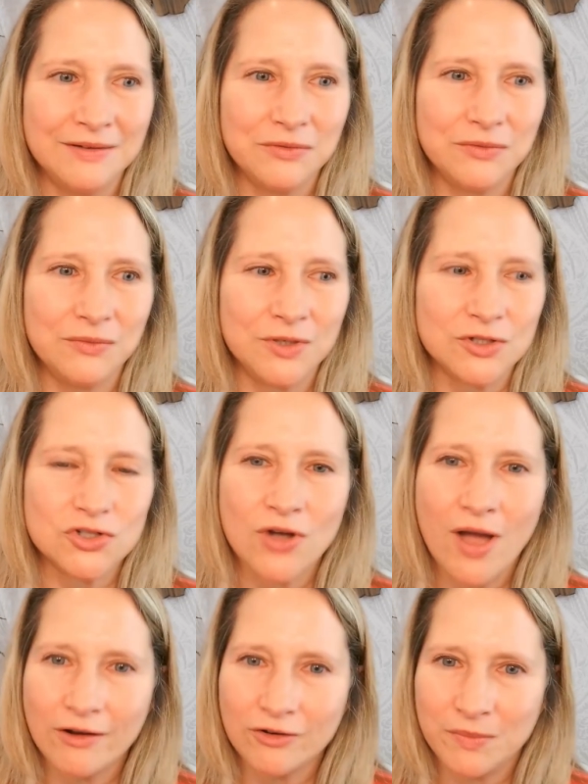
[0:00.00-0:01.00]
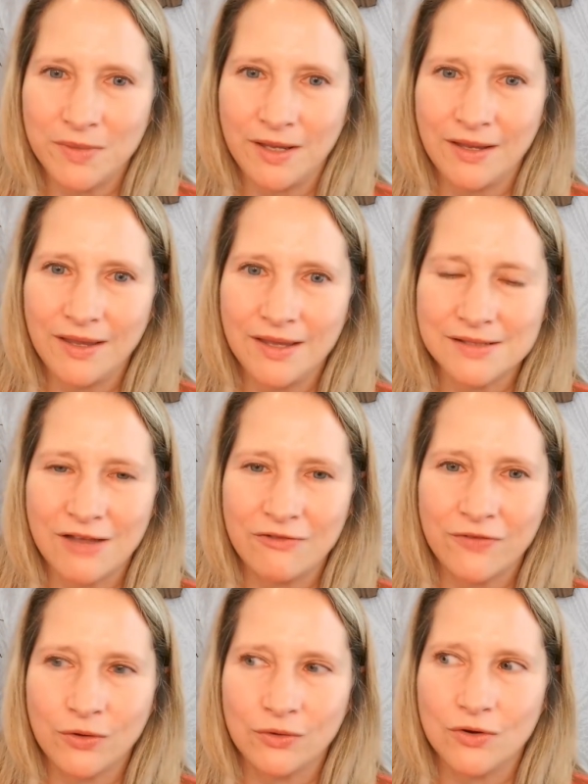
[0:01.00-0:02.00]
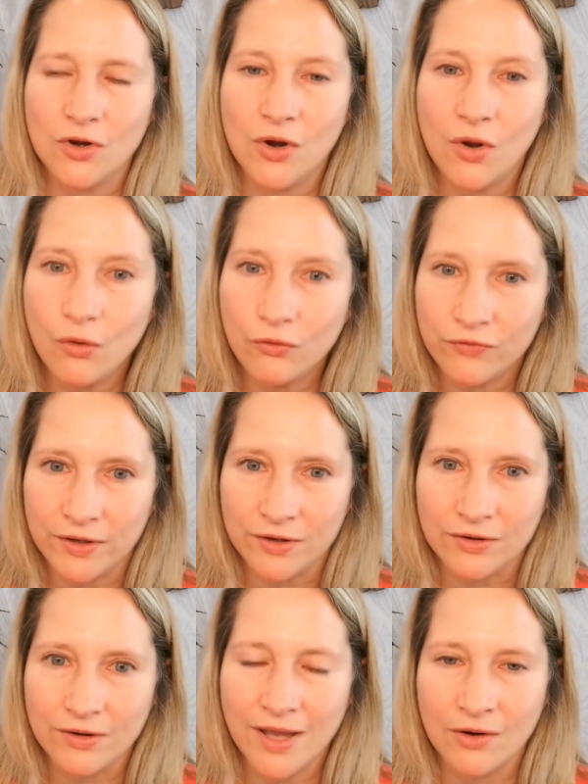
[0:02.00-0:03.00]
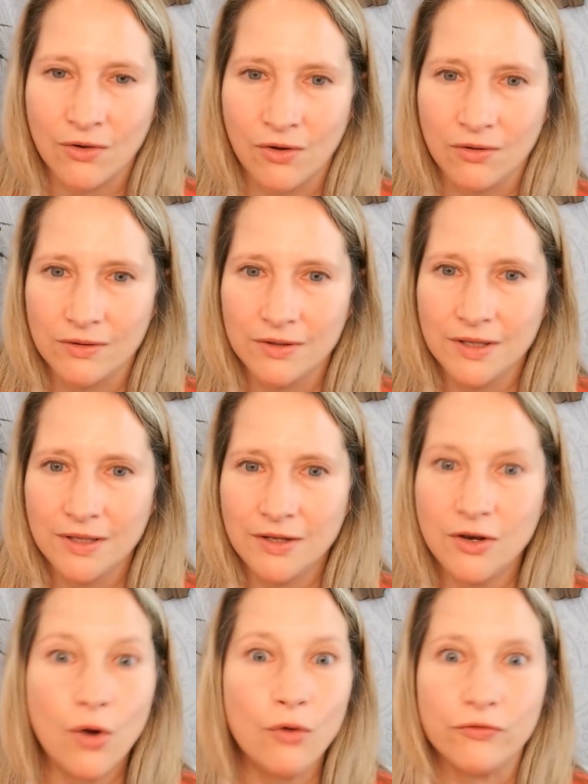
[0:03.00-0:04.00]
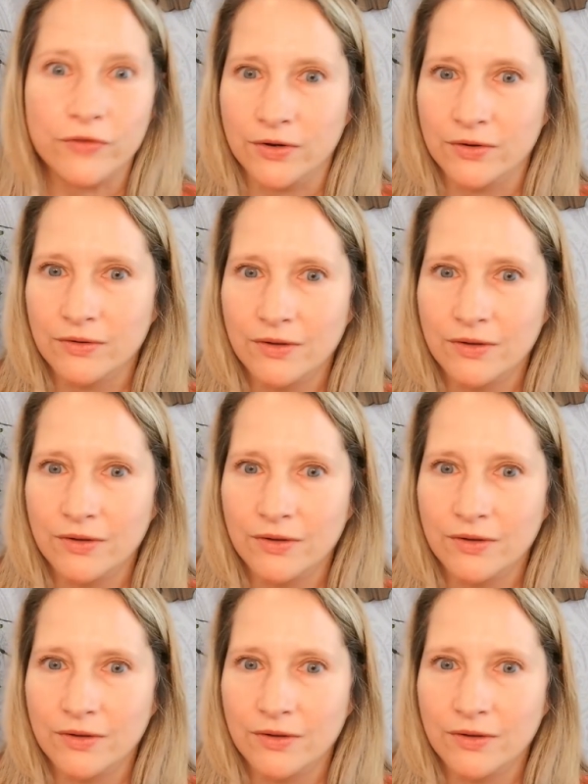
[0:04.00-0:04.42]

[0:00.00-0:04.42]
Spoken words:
what shocked me is I felt no fear at all. No fear.